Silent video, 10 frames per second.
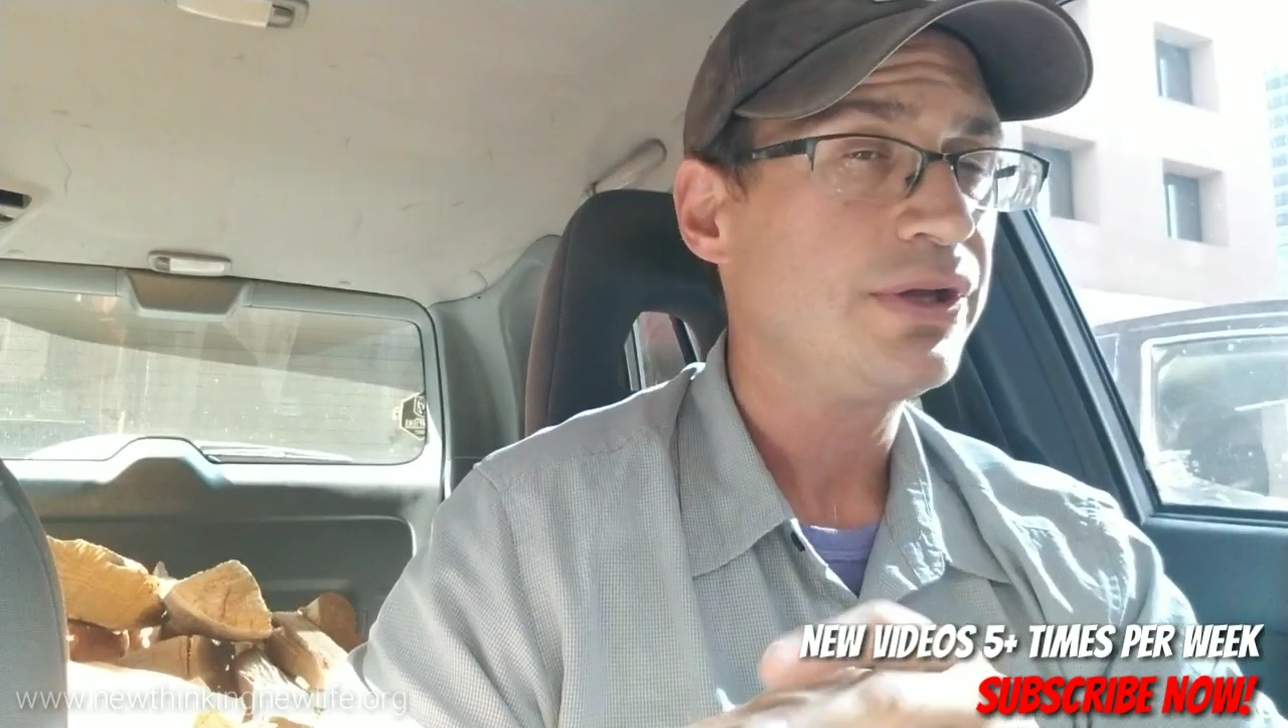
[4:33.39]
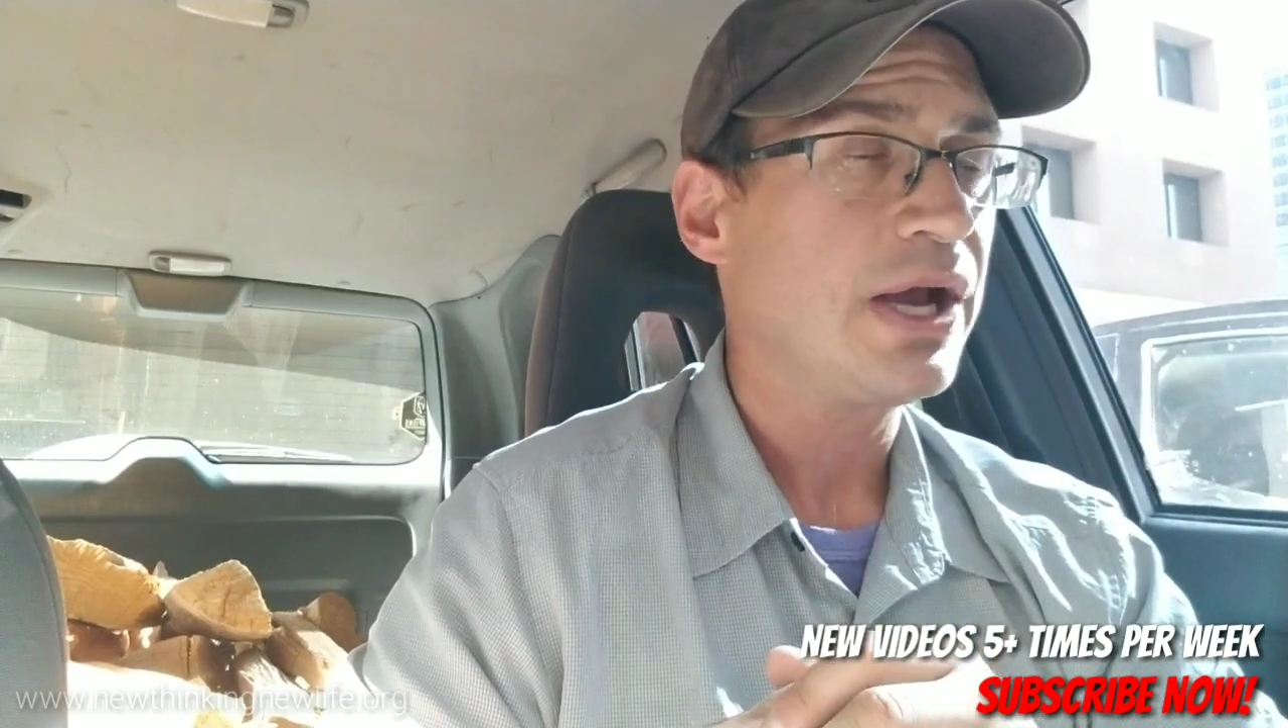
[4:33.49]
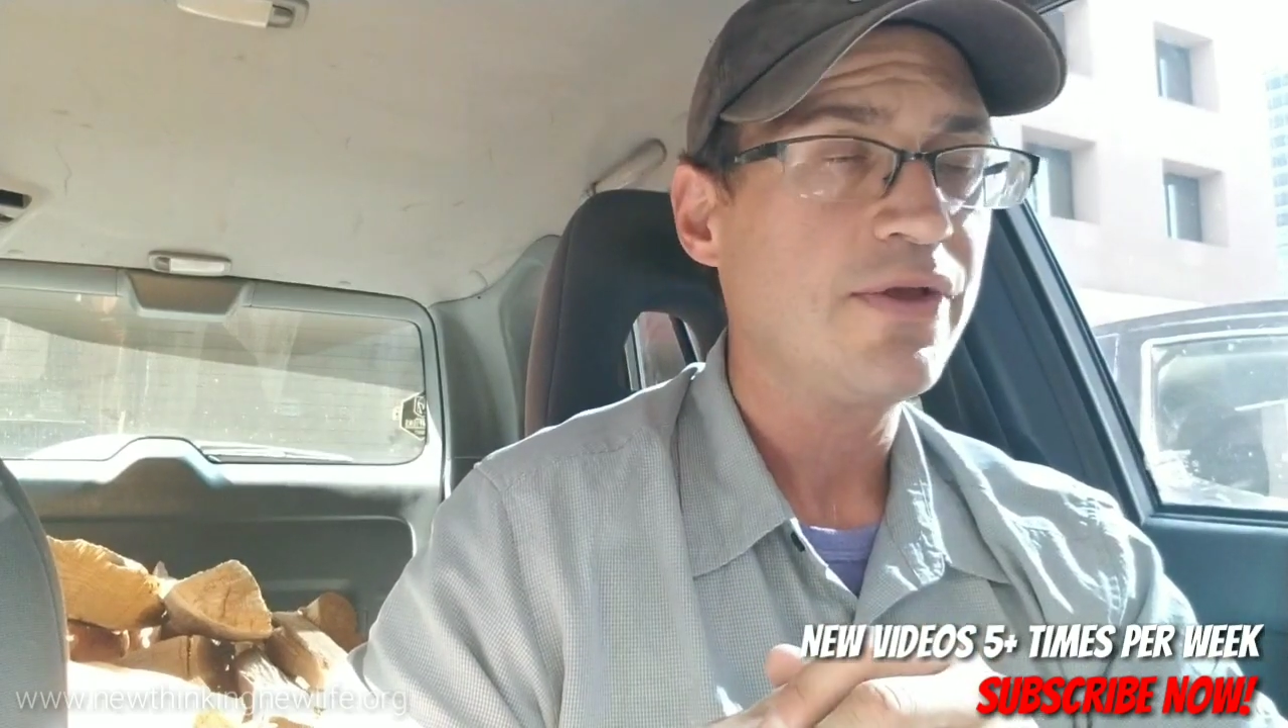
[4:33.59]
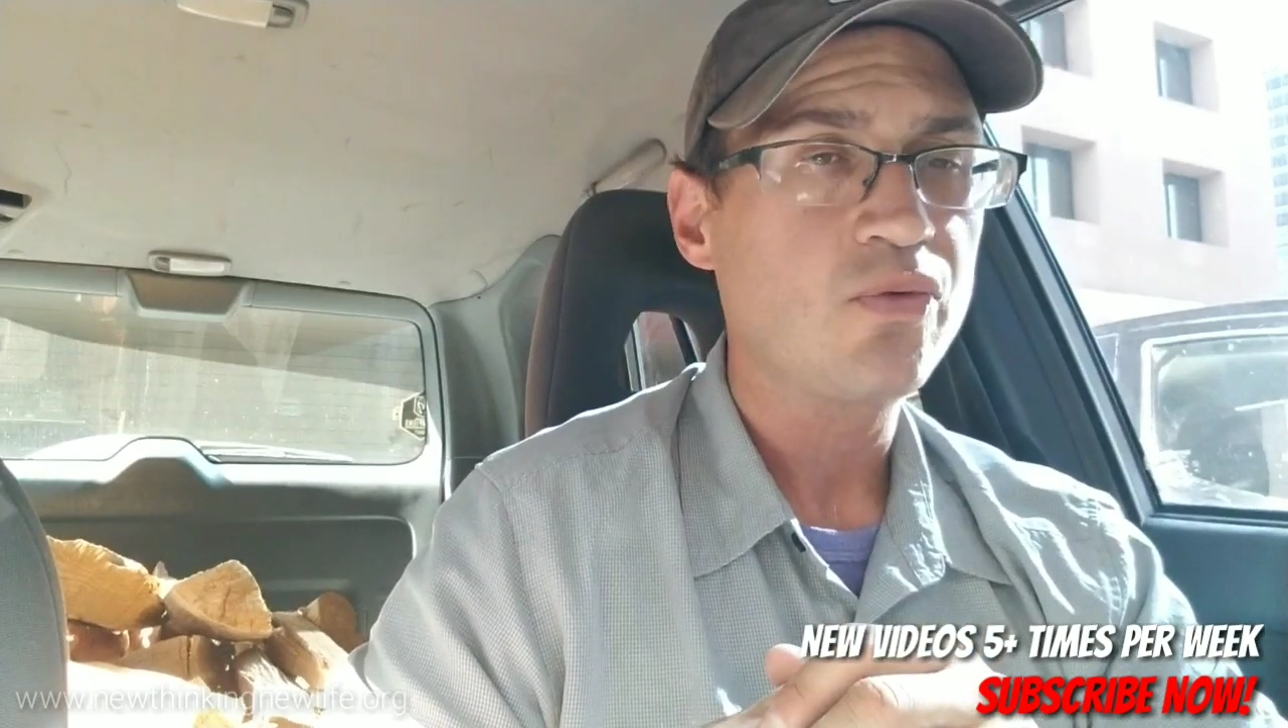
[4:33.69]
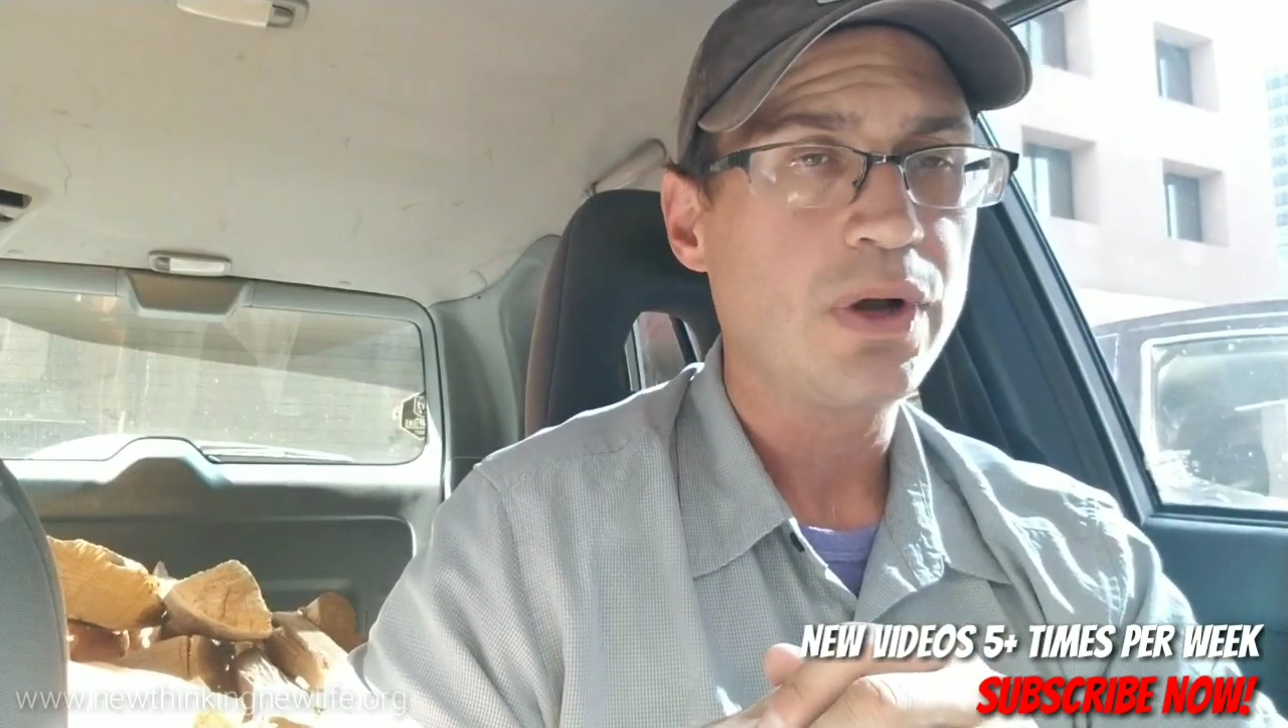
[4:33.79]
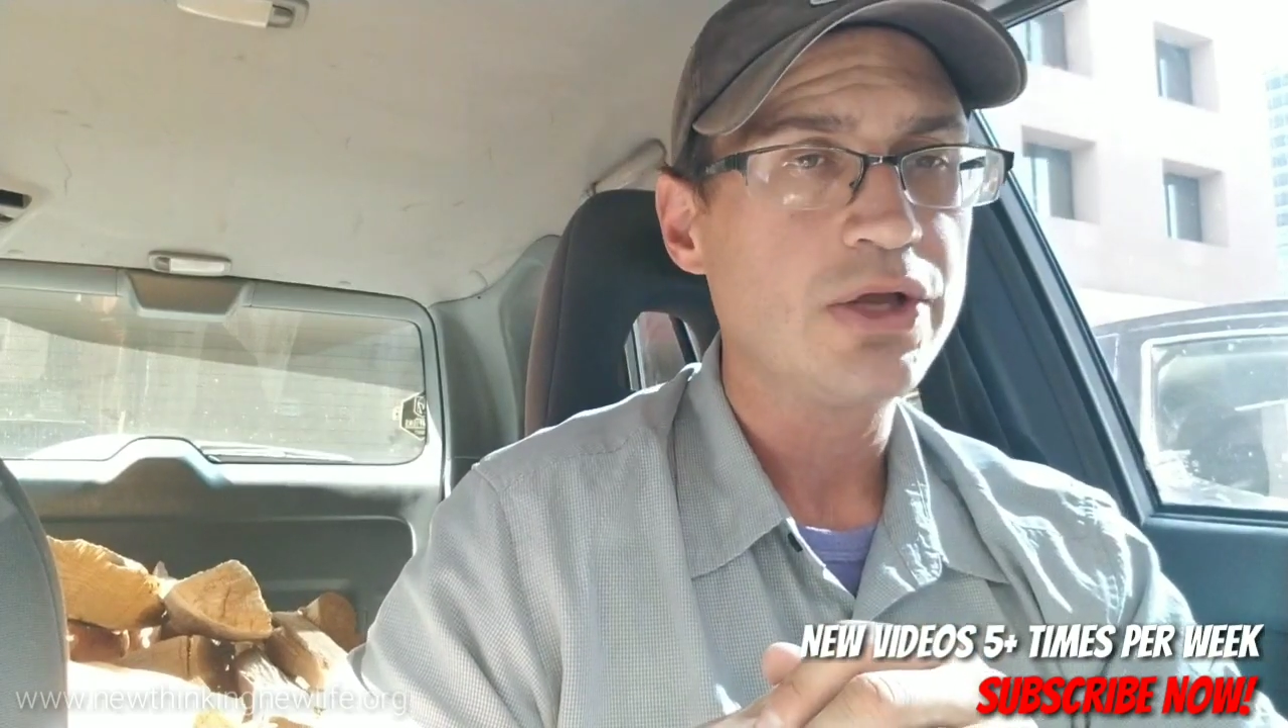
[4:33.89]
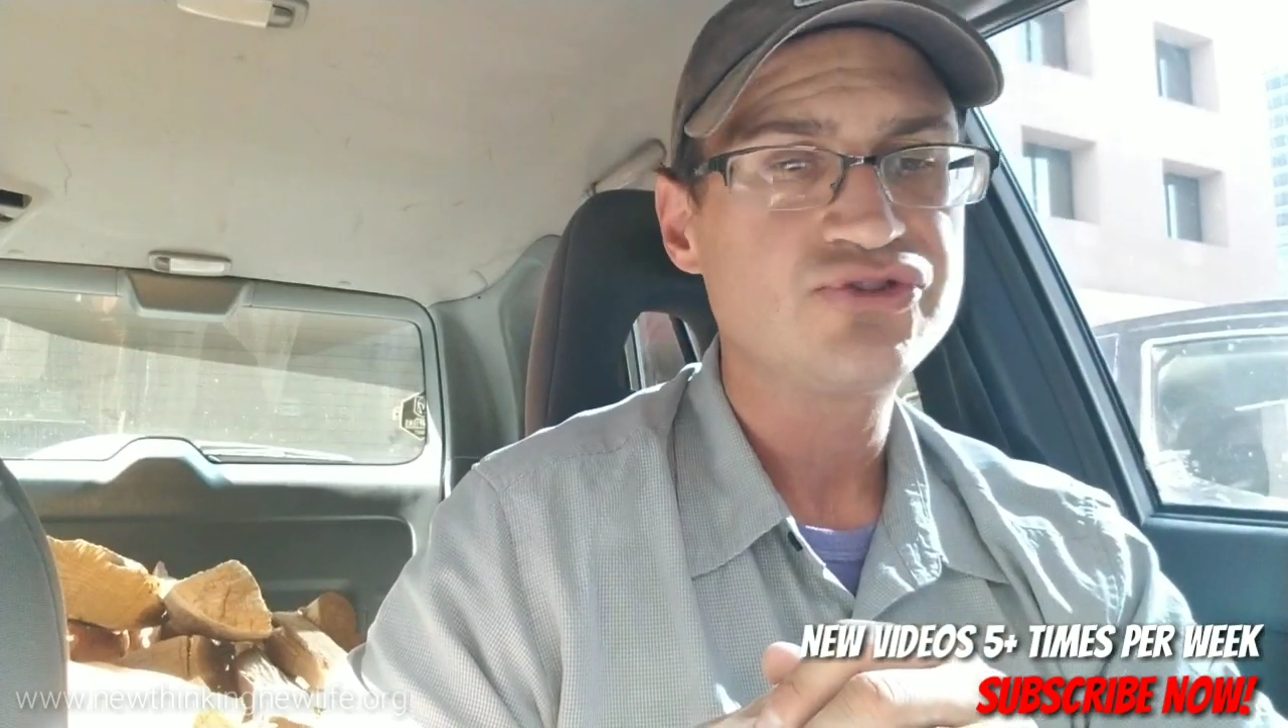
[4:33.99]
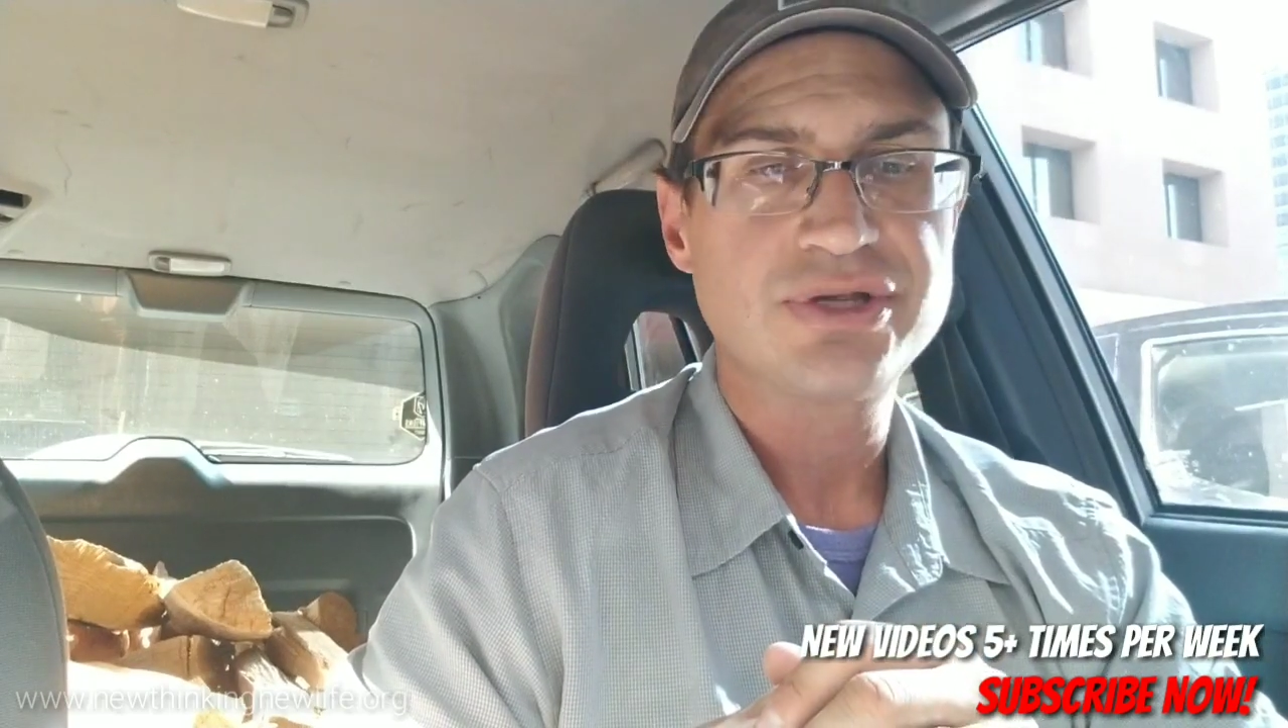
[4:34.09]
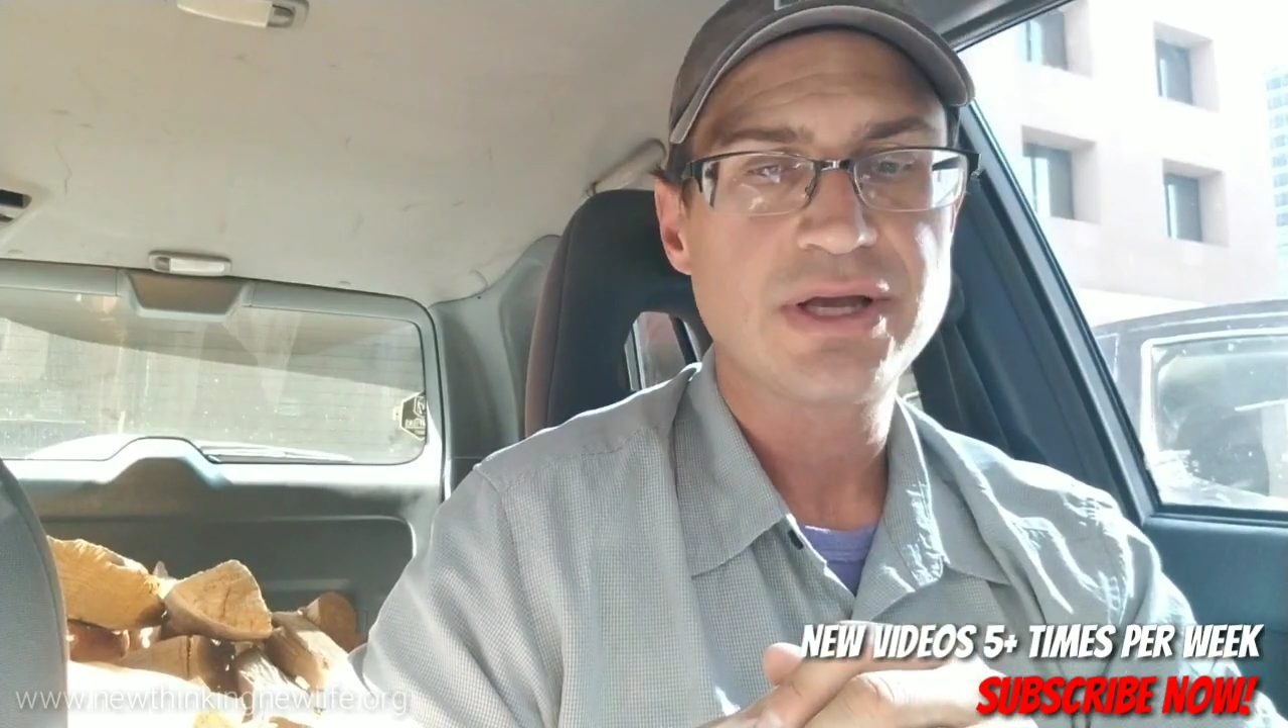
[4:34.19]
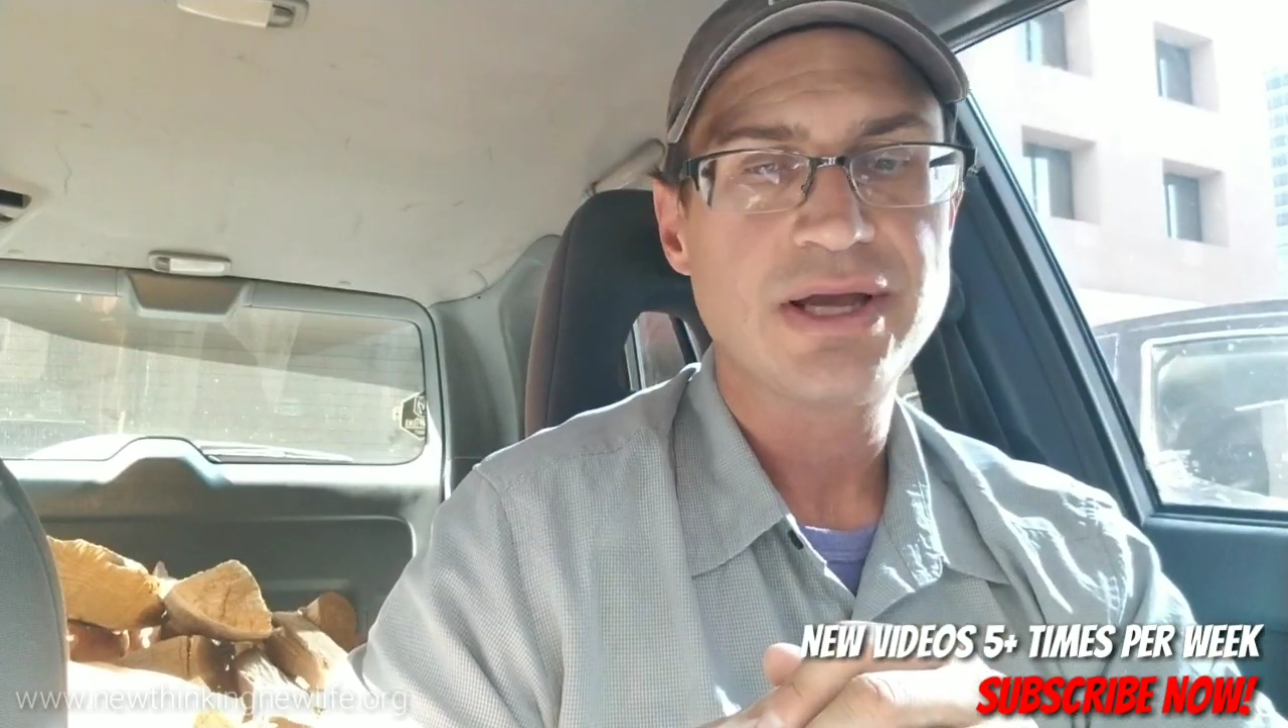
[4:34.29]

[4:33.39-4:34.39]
you guys watching.